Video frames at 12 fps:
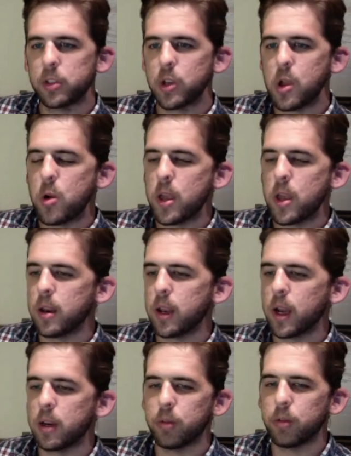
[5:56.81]
so you can
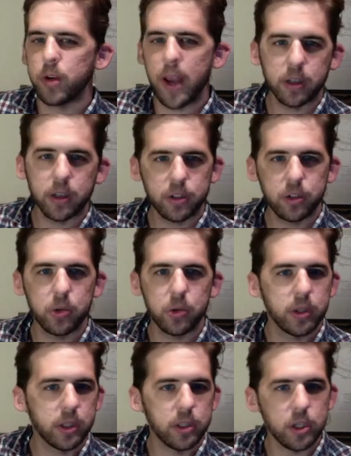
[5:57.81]
kind of react
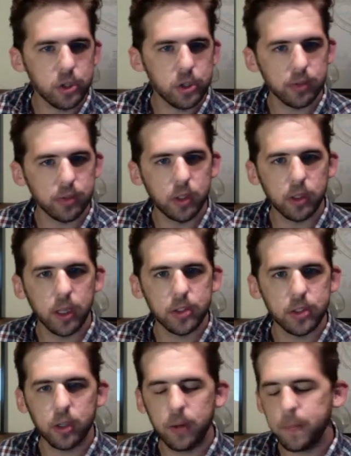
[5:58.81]
to the conditions of the
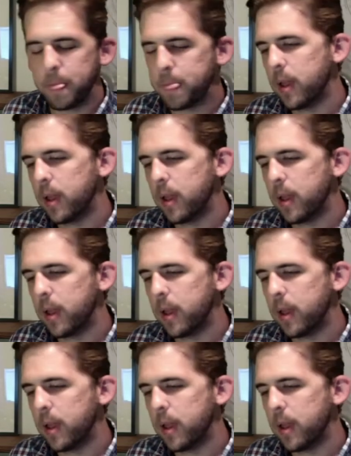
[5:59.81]
cluster,